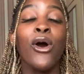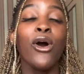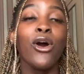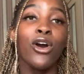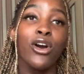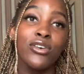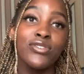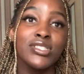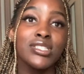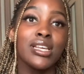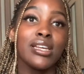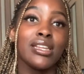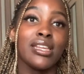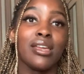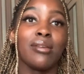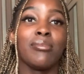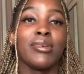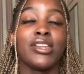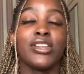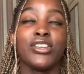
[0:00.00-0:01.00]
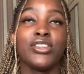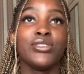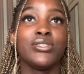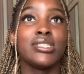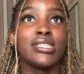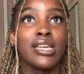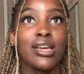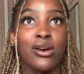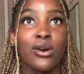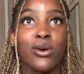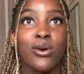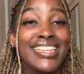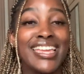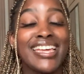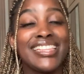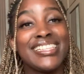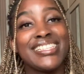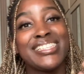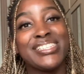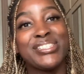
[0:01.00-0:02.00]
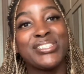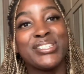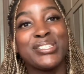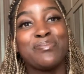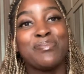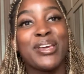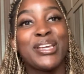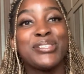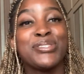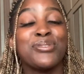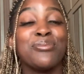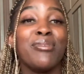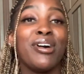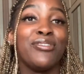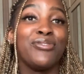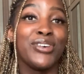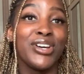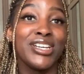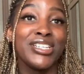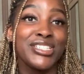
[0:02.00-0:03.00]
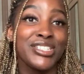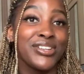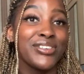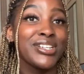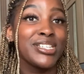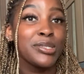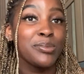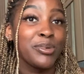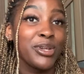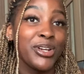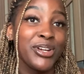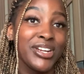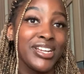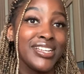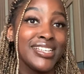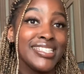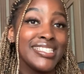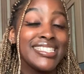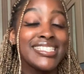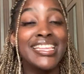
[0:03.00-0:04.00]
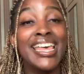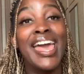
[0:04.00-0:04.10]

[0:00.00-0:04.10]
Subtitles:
of studying med at UCL. Yeah, this is just based on my first year experience,